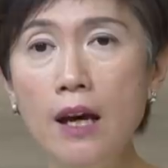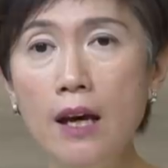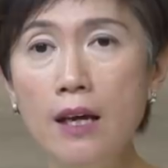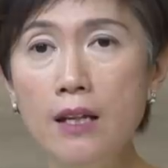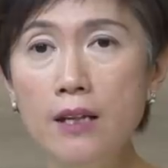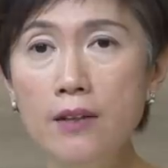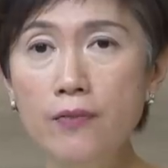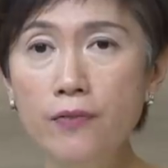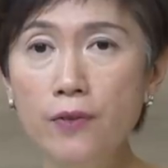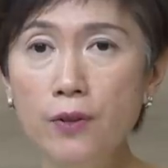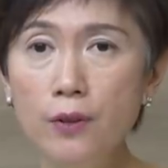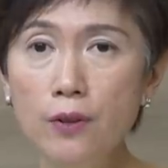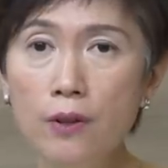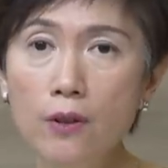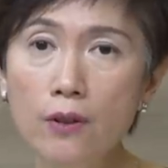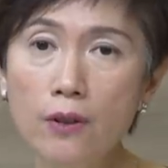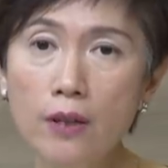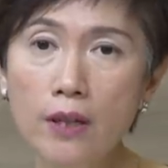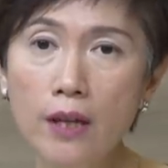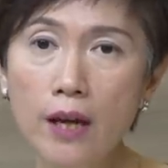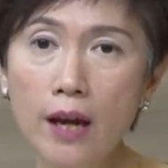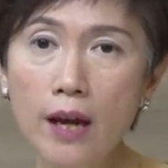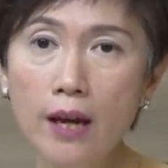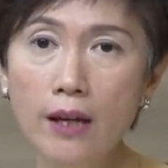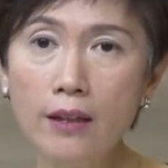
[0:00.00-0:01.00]
And if you
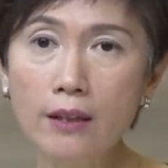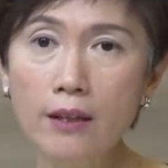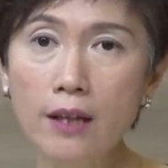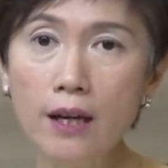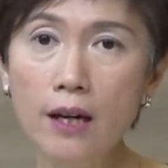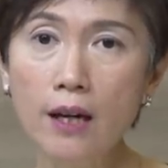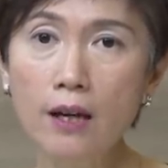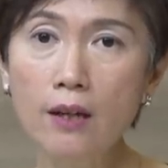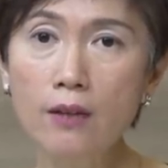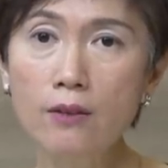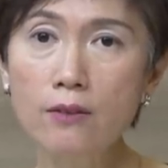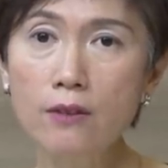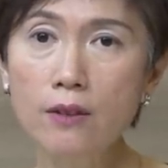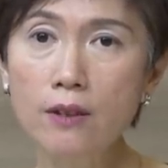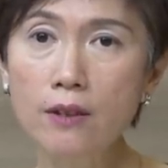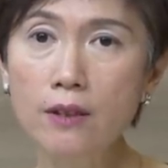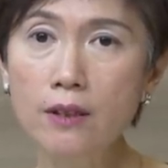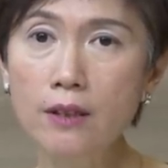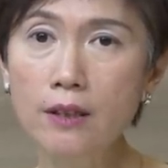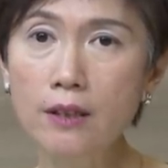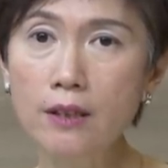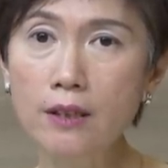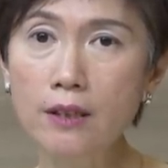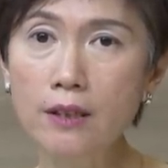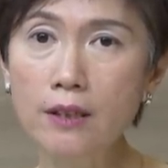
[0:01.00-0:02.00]
look at how
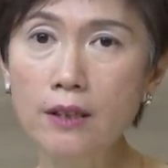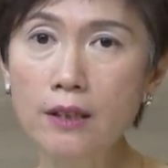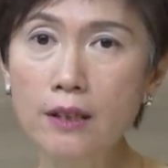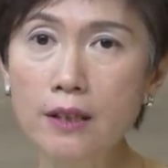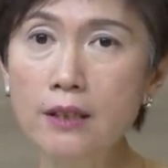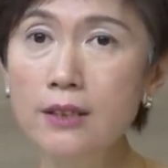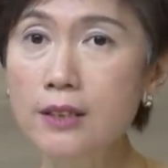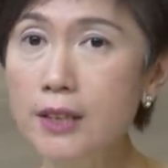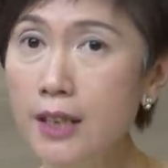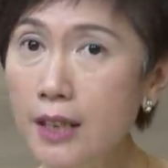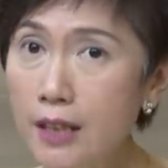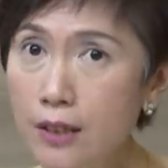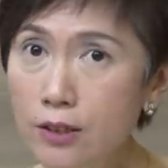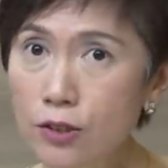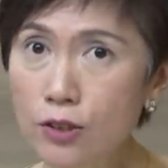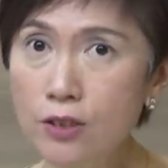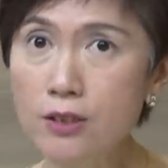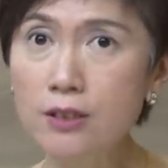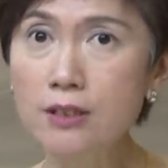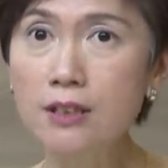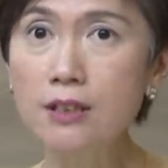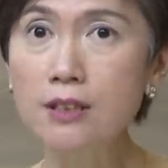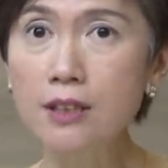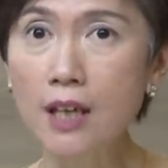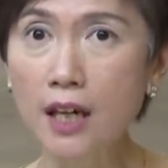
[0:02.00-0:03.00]
the
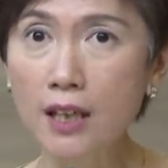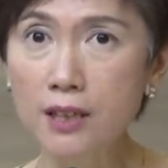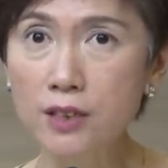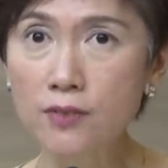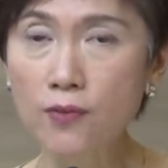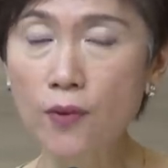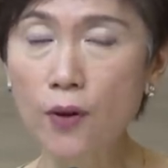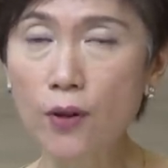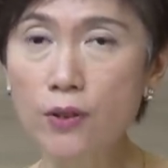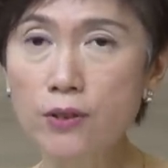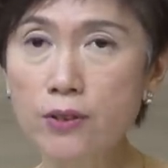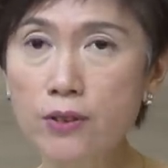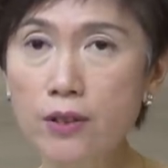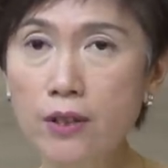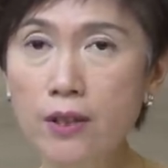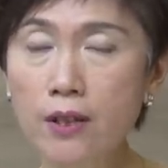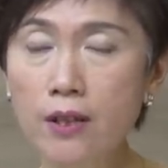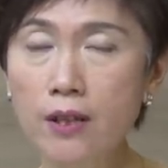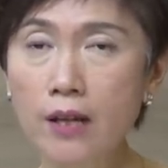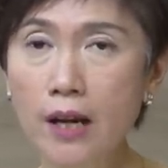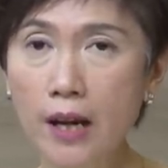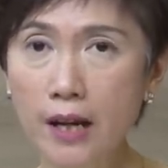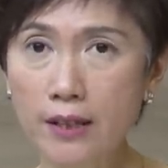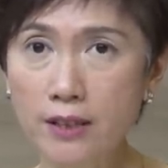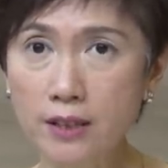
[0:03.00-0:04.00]
interagency task force
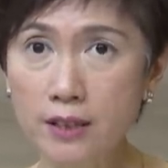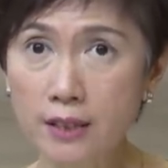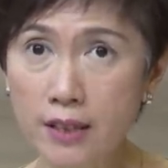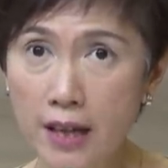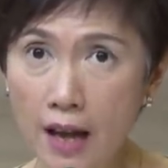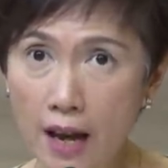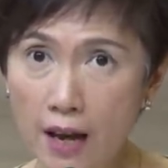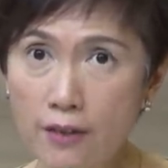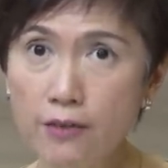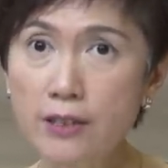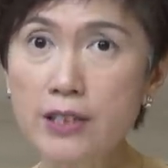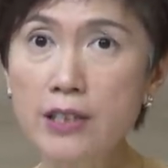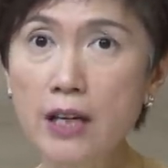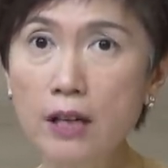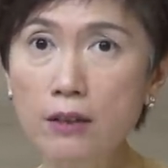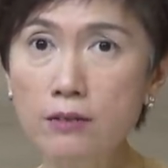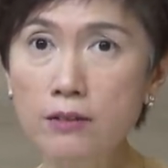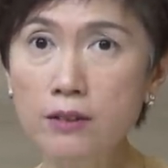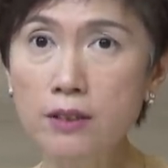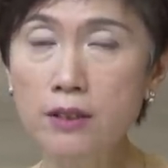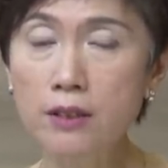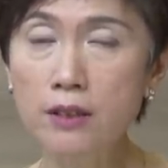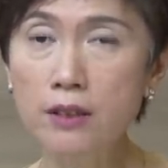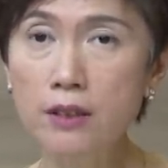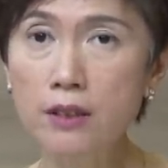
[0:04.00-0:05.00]
has carried
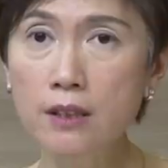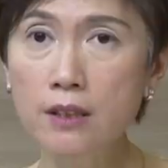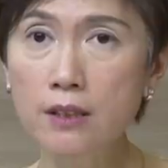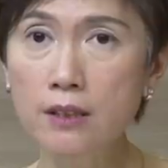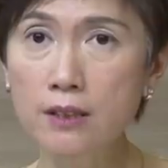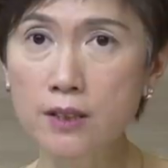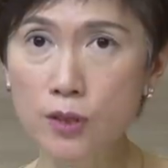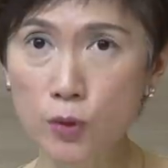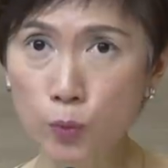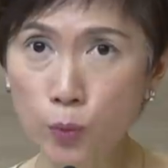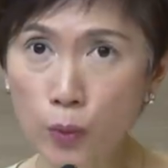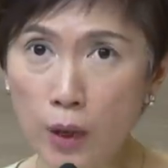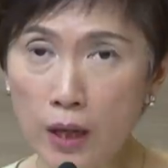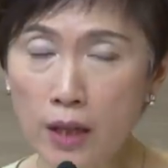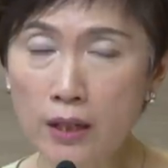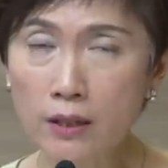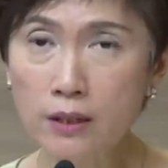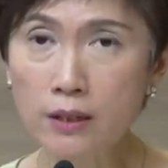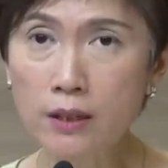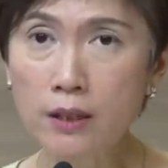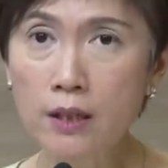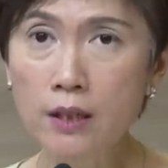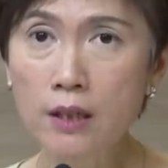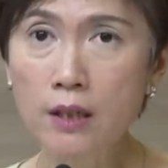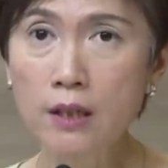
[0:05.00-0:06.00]
out its
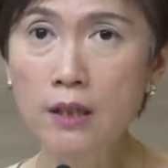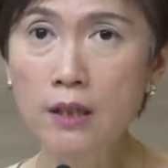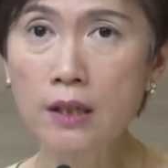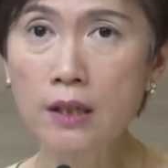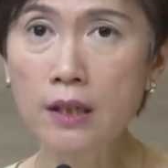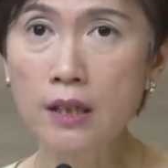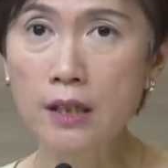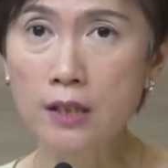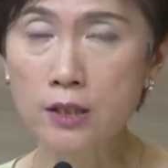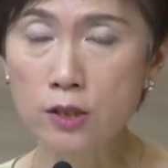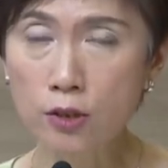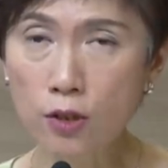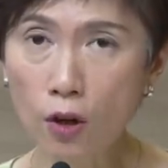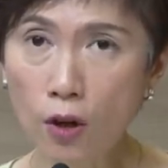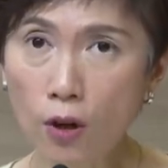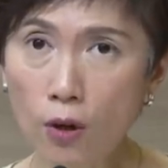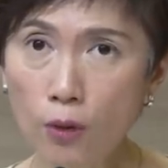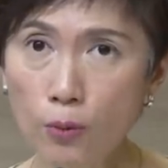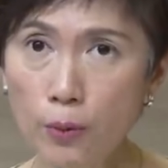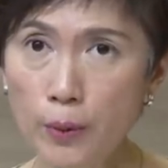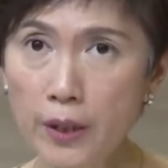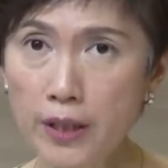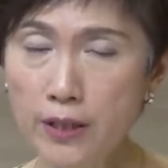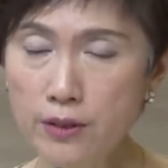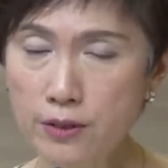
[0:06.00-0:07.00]
work, it's
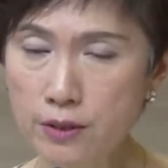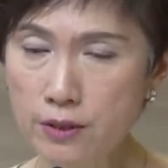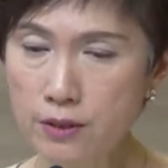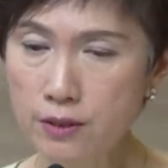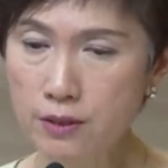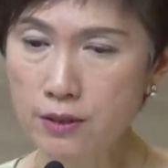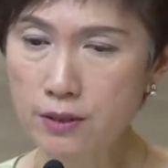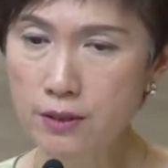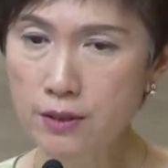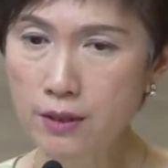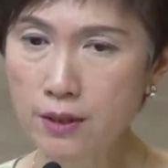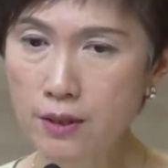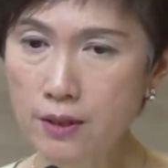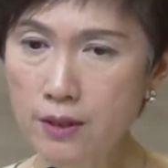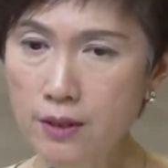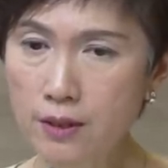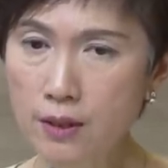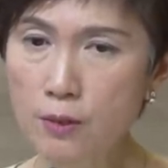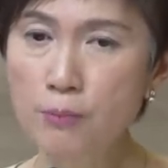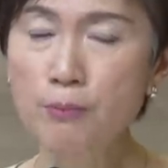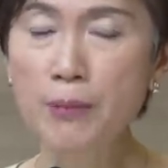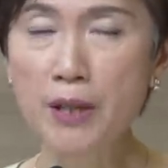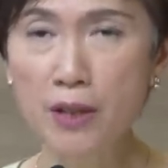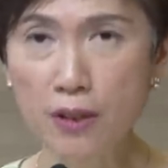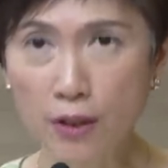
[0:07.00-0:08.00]
always
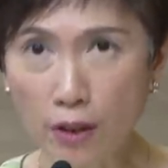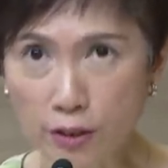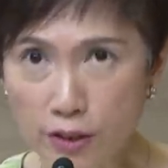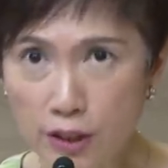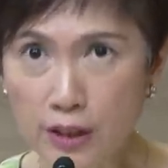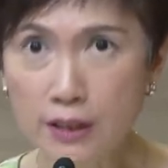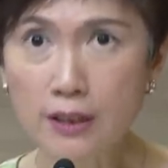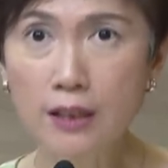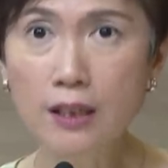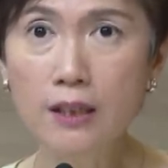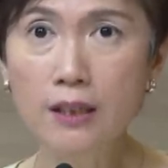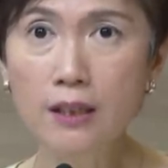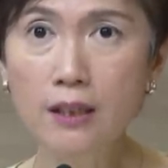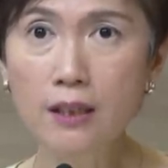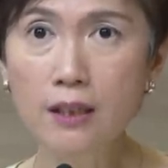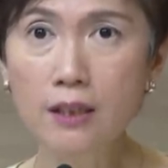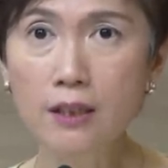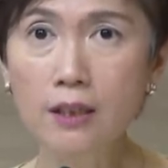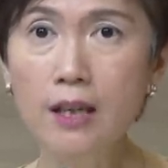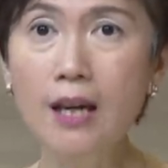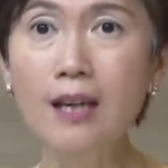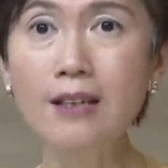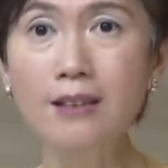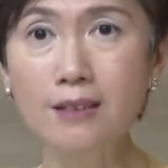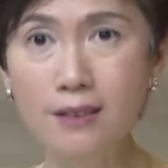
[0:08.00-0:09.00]
methodically
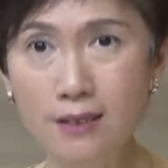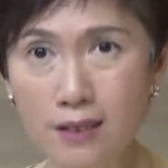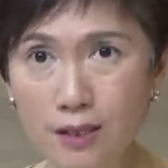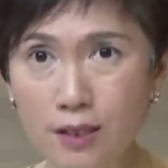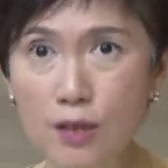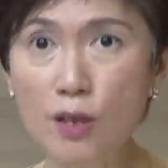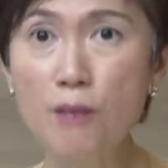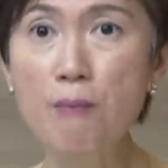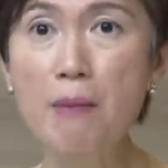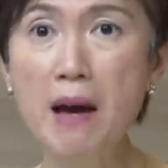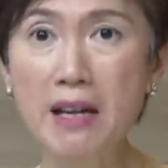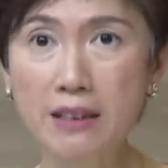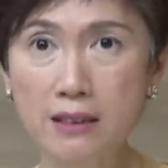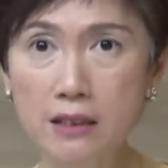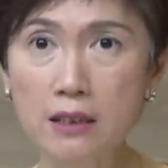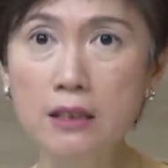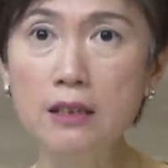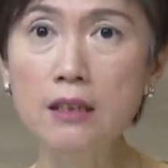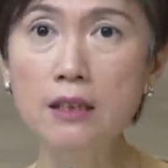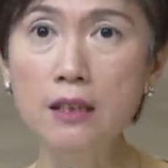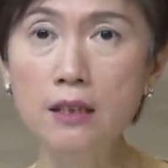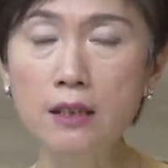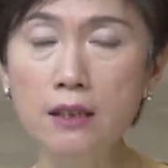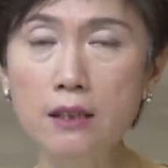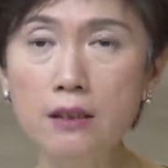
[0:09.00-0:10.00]
and
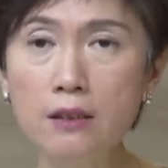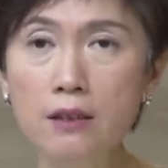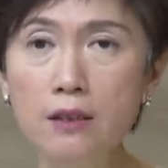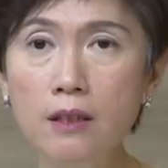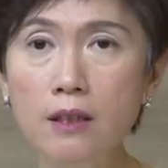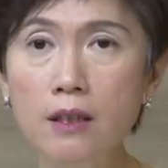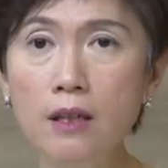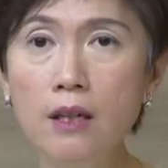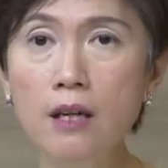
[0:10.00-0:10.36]
systematically.